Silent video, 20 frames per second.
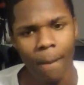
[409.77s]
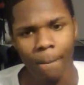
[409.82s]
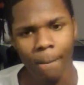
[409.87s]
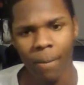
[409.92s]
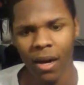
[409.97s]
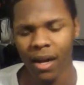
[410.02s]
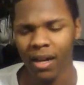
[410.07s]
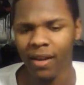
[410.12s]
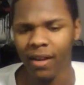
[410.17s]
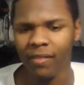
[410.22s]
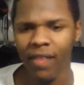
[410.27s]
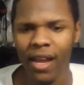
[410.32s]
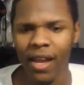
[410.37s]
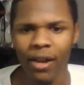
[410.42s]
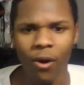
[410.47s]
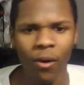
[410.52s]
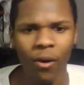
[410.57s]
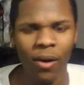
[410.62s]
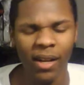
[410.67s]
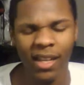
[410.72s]
But if they
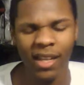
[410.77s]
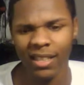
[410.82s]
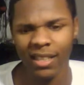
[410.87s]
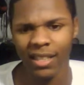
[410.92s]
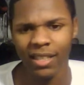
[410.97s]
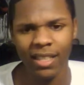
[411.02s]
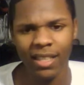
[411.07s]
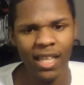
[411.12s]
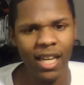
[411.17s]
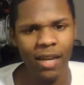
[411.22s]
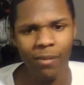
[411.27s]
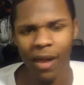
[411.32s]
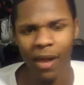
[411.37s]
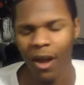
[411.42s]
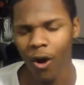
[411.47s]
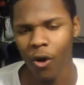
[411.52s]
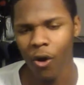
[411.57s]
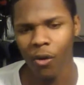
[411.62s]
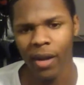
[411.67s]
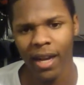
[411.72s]
go against a team
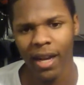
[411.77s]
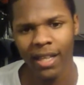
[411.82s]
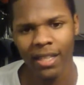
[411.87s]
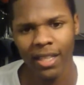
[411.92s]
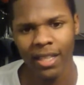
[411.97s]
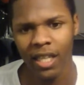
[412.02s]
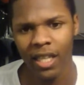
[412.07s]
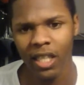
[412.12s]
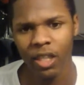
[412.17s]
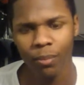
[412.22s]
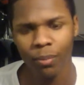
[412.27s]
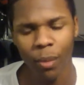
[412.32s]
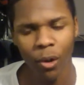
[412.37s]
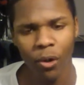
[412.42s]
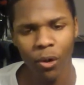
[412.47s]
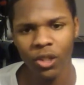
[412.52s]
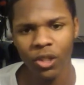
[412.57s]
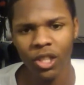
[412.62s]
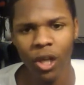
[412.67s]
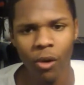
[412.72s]
like OKC,
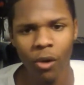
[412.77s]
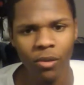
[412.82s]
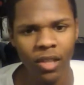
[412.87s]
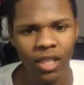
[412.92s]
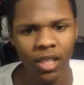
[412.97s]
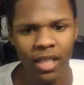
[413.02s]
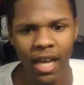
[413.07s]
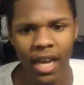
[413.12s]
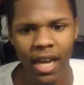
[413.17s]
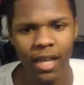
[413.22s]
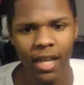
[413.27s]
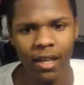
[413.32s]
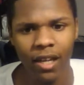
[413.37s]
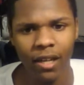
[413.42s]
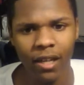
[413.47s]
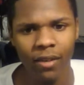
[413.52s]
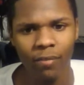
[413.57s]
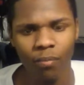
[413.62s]
Spurs, Golden State,